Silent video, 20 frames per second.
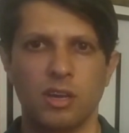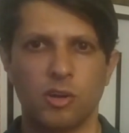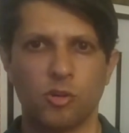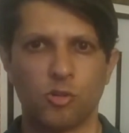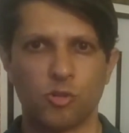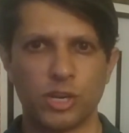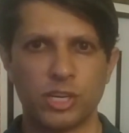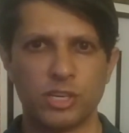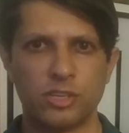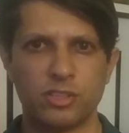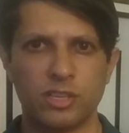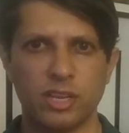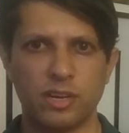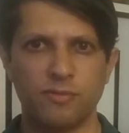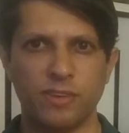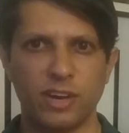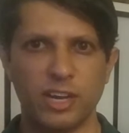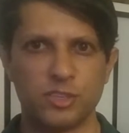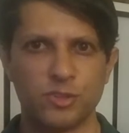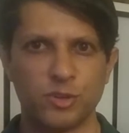According to the
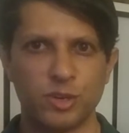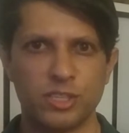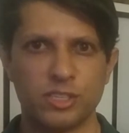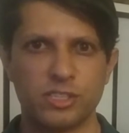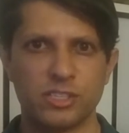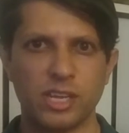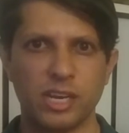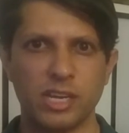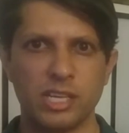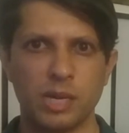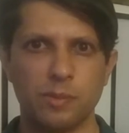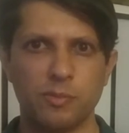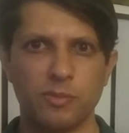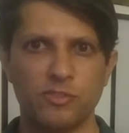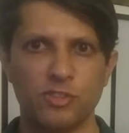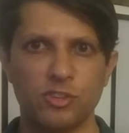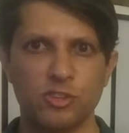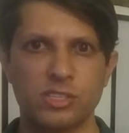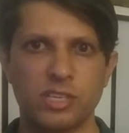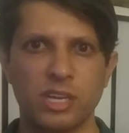advisory, the setting up of
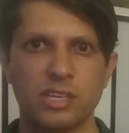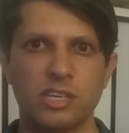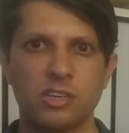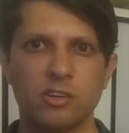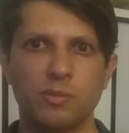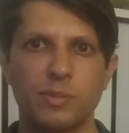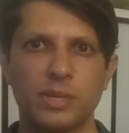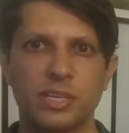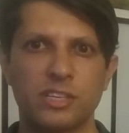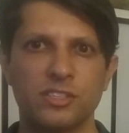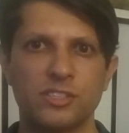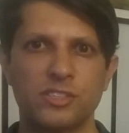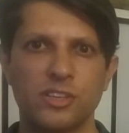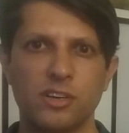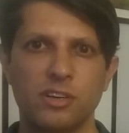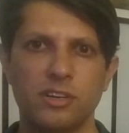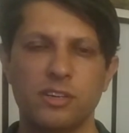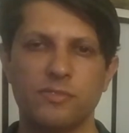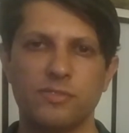new center will be considered